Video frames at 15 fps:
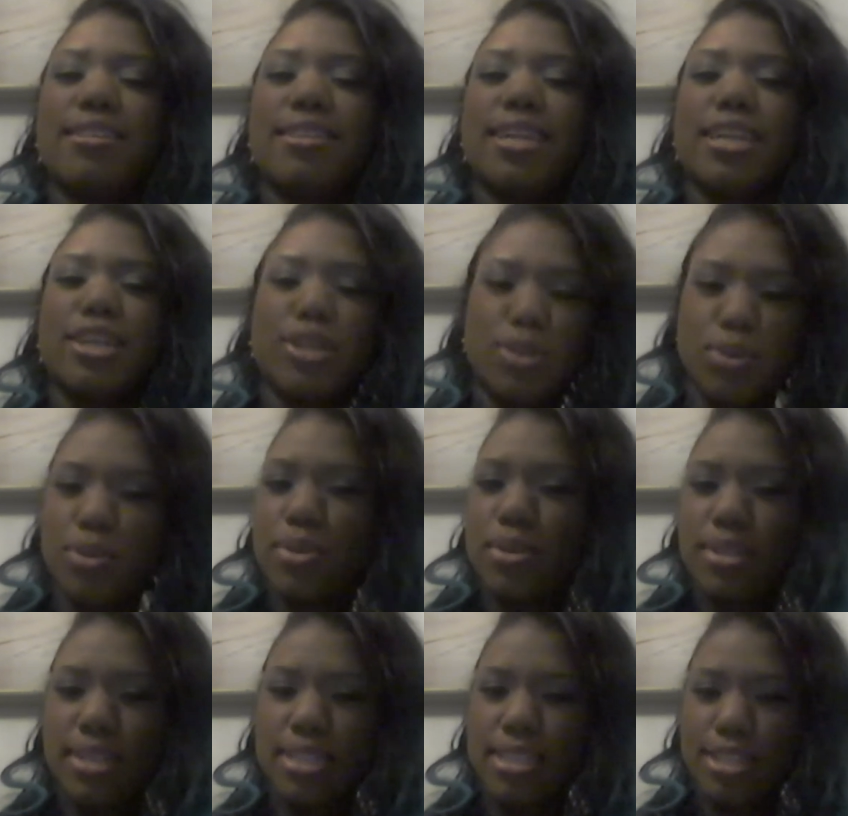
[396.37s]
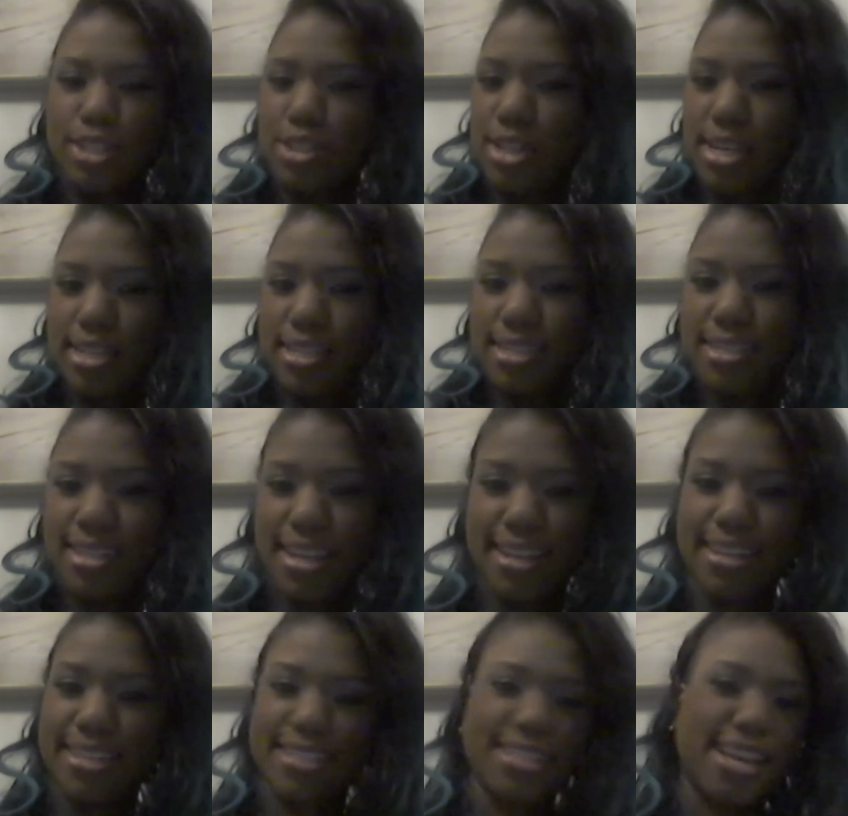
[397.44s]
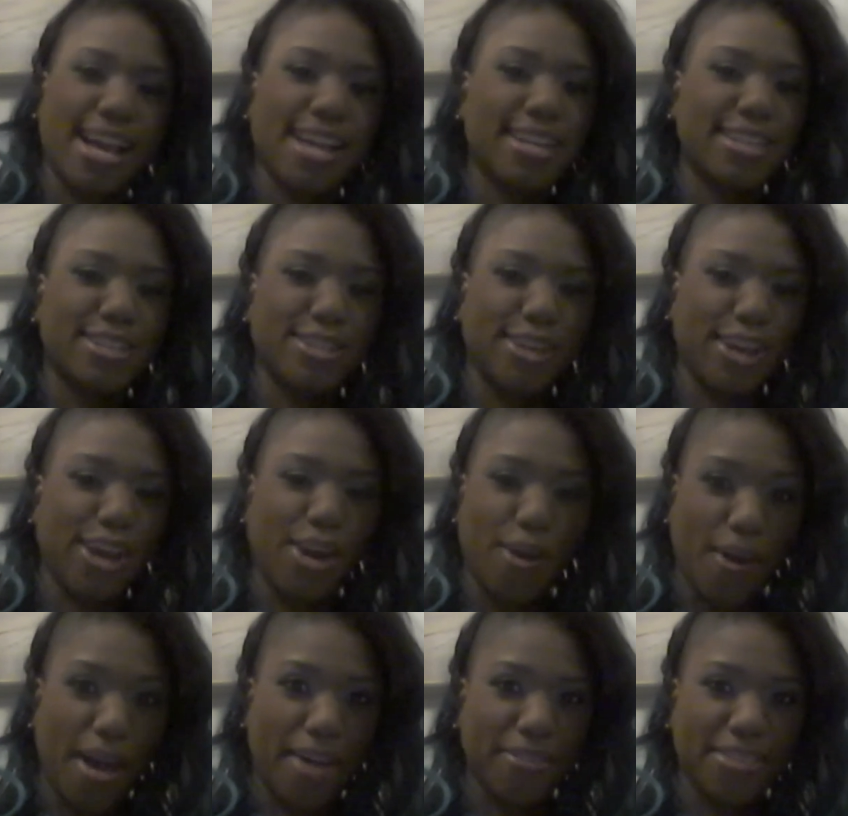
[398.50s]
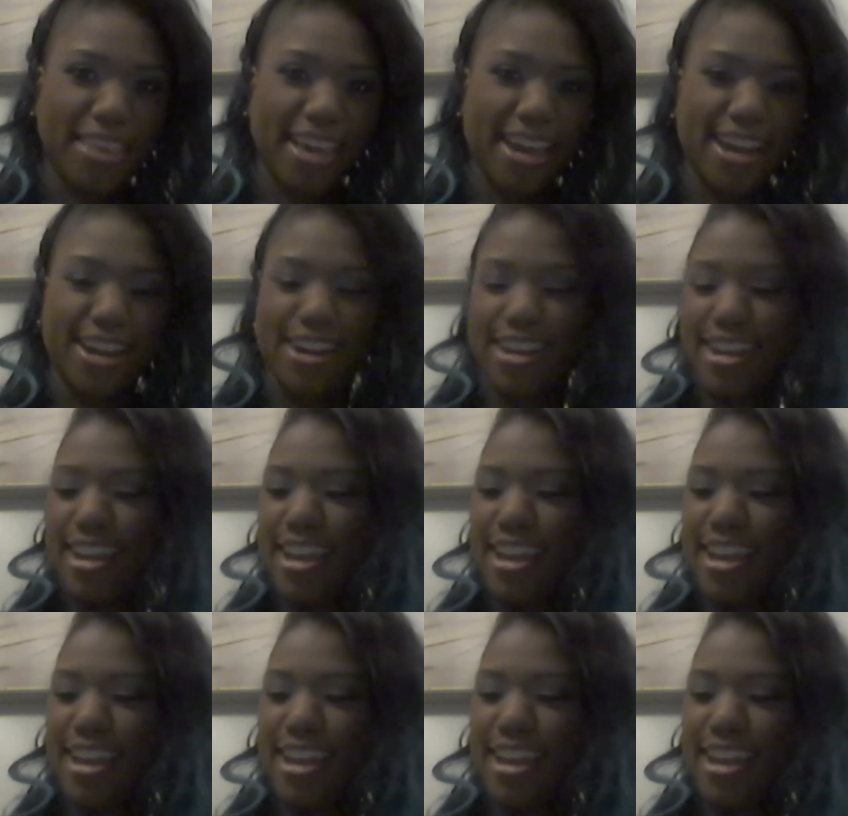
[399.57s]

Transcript: like, Google his address and decide to go out there?